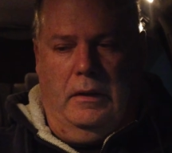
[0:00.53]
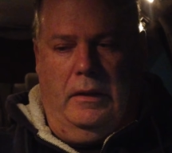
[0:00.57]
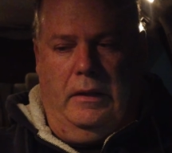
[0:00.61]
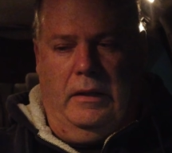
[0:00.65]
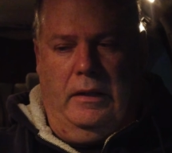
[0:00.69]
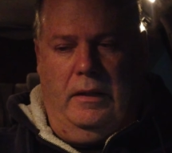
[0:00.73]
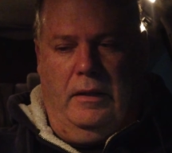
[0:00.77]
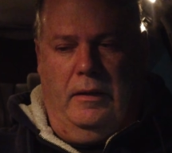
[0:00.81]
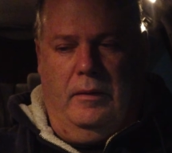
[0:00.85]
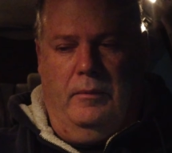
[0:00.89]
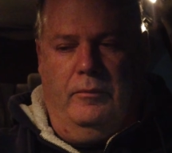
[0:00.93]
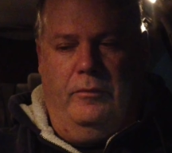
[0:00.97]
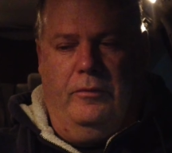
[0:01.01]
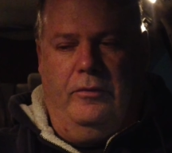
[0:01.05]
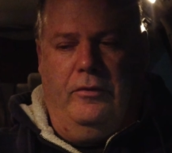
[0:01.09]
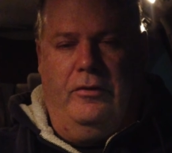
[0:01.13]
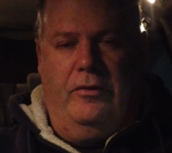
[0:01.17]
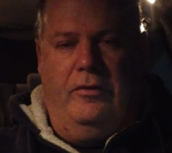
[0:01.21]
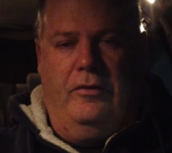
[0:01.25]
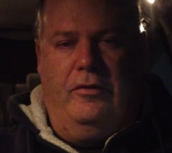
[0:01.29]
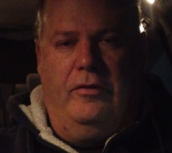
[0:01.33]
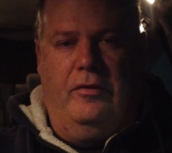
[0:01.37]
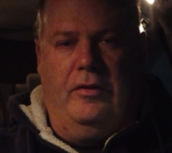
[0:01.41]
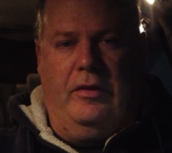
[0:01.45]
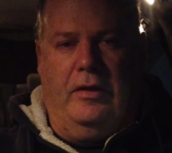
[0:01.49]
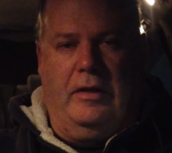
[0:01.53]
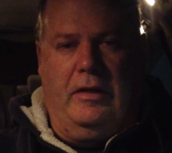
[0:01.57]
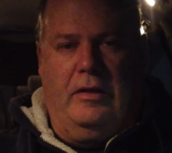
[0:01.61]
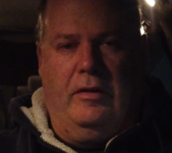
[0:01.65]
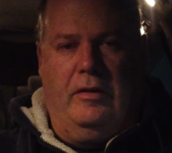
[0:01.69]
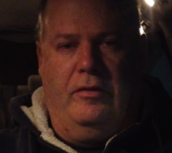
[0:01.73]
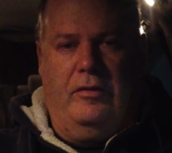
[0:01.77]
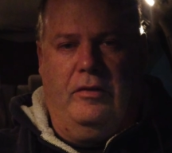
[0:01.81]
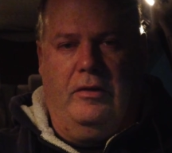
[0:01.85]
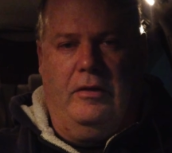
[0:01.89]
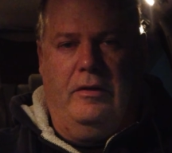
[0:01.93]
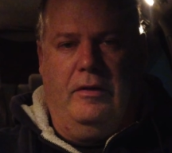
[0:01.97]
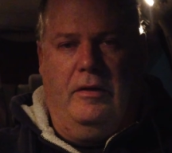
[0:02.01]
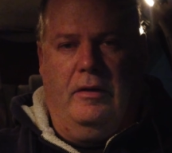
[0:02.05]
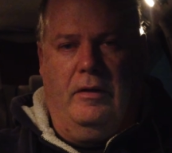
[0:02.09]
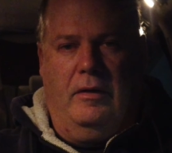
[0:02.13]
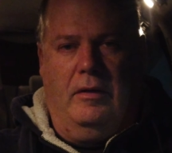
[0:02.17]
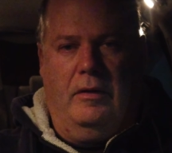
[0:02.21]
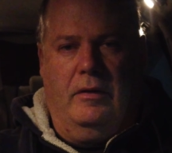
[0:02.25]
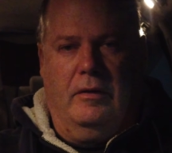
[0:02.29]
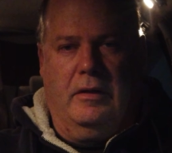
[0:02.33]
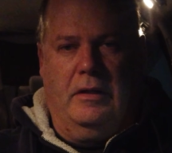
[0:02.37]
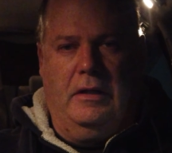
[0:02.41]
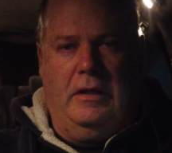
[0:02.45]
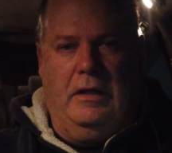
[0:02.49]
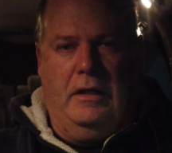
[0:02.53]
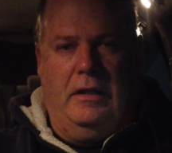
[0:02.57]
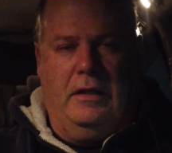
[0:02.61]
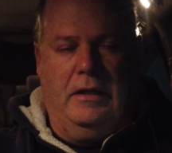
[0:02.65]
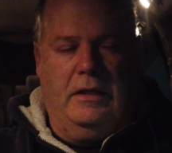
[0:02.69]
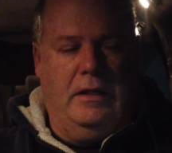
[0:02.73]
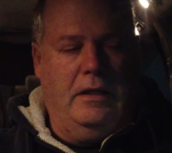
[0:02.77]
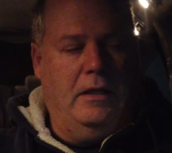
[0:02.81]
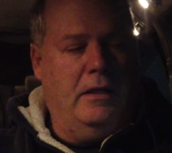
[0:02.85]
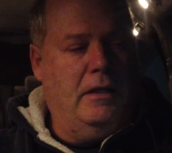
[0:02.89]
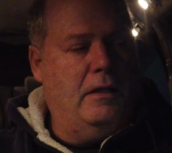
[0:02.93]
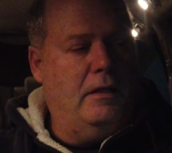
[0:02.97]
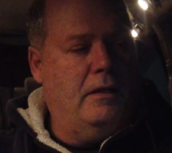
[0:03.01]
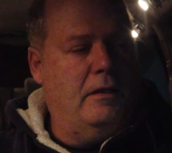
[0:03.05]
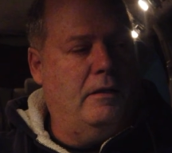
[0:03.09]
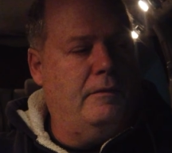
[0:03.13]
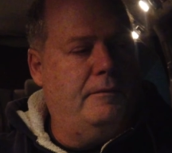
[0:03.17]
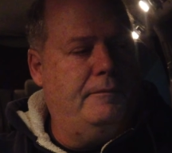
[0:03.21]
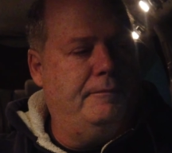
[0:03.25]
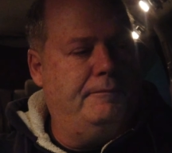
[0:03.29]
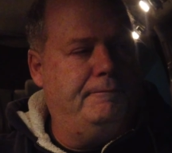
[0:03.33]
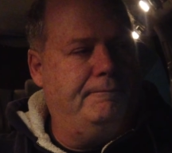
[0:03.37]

I am sick as a dog yet again.